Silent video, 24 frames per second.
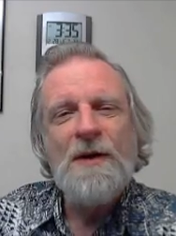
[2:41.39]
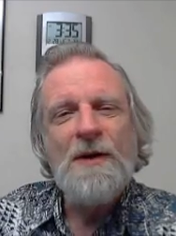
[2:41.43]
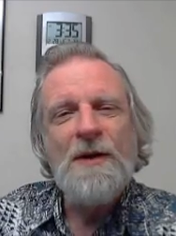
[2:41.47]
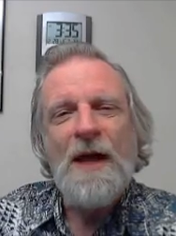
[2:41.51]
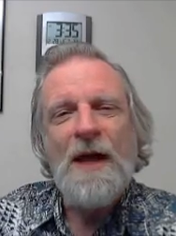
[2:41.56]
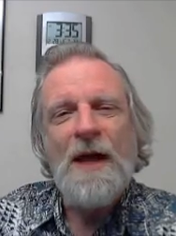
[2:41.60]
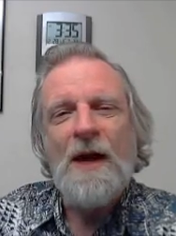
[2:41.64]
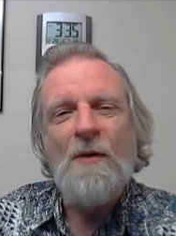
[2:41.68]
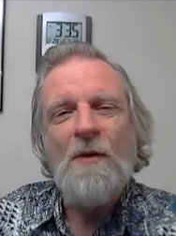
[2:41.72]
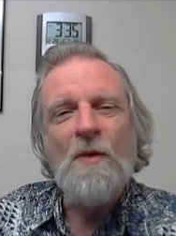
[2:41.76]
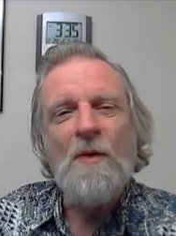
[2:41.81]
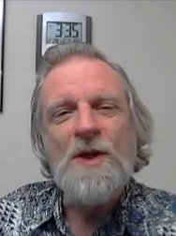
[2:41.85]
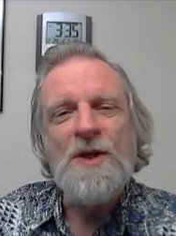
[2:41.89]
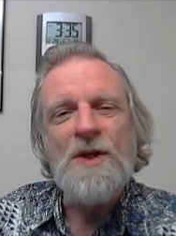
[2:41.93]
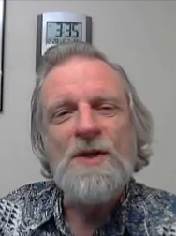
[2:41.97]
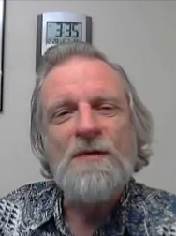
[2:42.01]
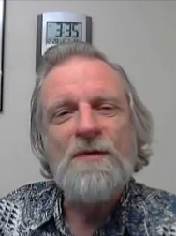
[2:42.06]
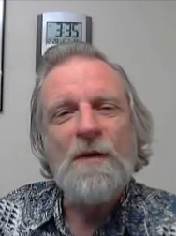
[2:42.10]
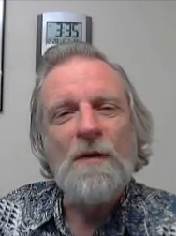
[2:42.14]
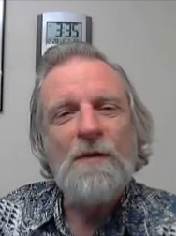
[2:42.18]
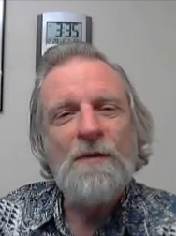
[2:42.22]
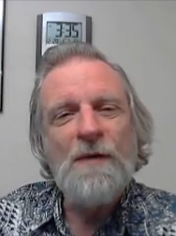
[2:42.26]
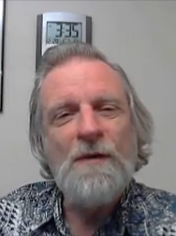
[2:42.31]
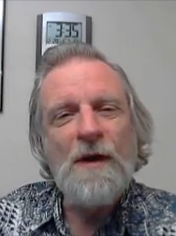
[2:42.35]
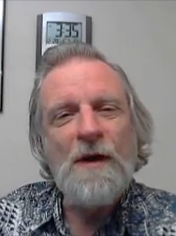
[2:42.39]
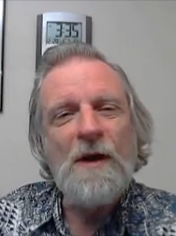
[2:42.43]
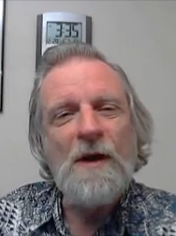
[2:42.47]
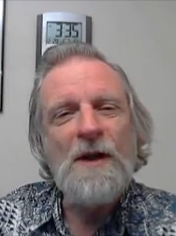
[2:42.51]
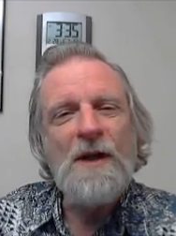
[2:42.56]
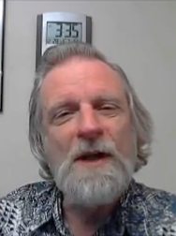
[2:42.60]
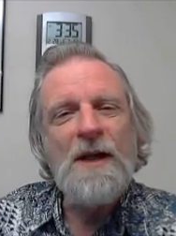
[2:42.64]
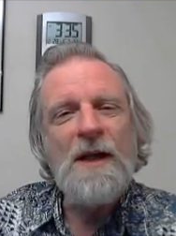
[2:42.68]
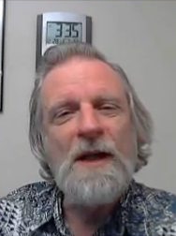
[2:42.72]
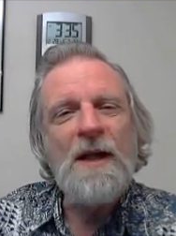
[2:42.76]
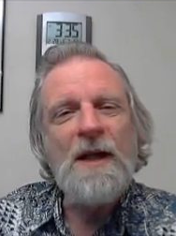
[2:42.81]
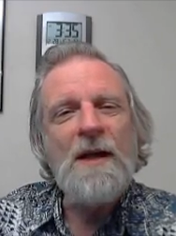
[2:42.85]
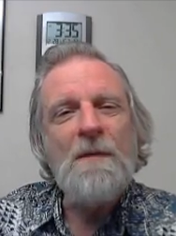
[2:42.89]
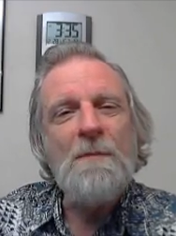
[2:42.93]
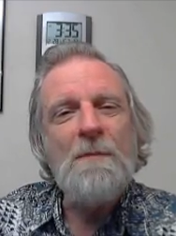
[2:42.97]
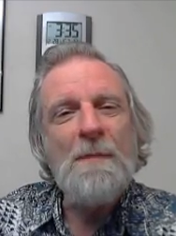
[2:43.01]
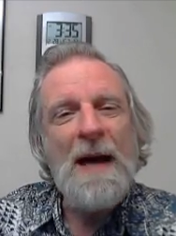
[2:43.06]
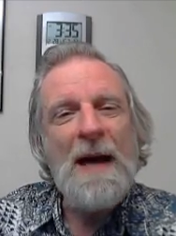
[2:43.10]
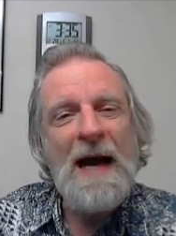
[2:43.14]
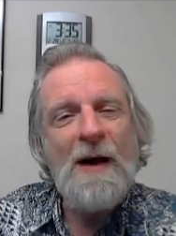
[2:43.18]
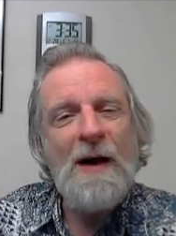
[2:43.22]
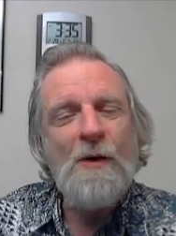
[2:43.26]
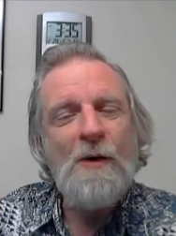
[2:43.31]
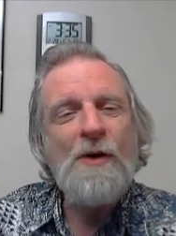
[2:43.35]
that was fulfilling and
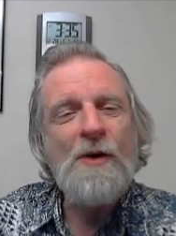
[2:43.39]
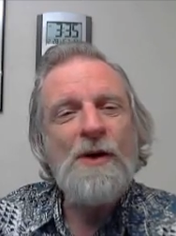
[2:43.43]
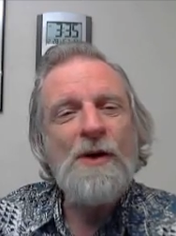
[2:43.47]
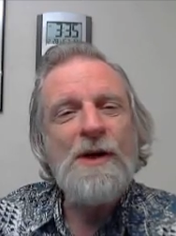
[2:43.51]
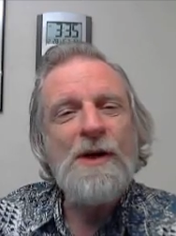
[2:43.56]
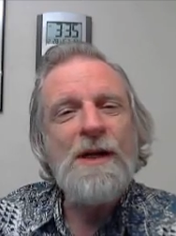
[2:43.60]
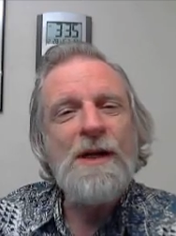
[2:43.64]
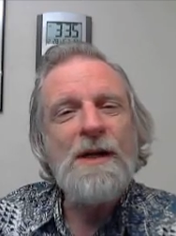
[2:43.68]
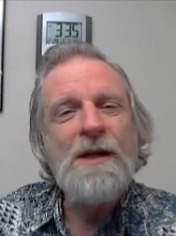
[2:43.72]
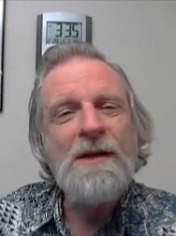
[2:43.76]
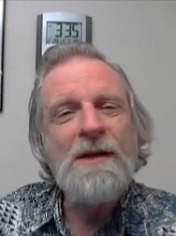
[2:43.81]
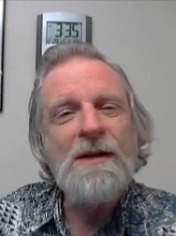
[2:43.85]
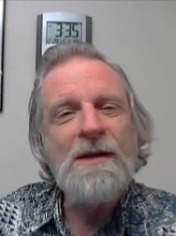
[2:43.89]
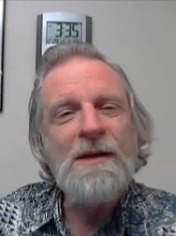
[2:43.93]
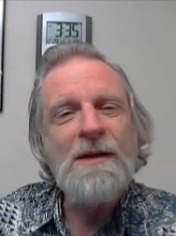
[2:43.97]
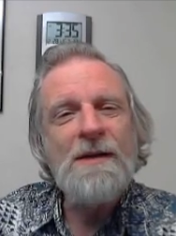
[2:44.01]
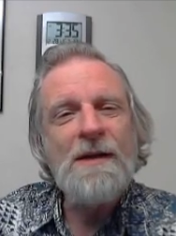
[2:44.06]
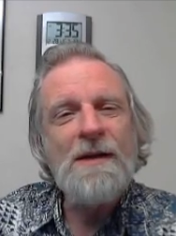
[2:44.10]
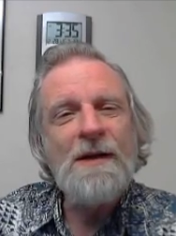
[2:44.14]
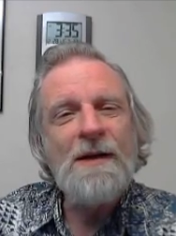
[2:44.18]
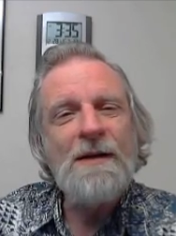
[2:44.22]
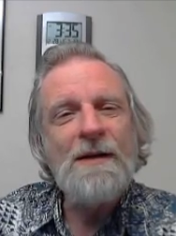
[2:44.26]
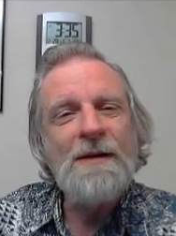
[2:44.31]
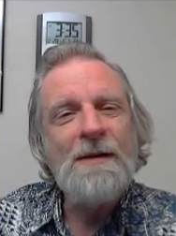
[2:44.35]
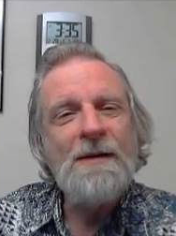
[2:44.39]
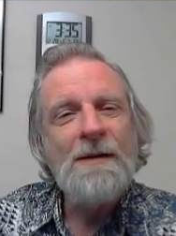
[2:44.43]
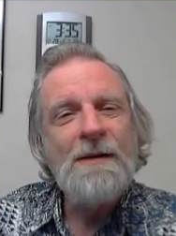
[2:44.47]
empowering and uh,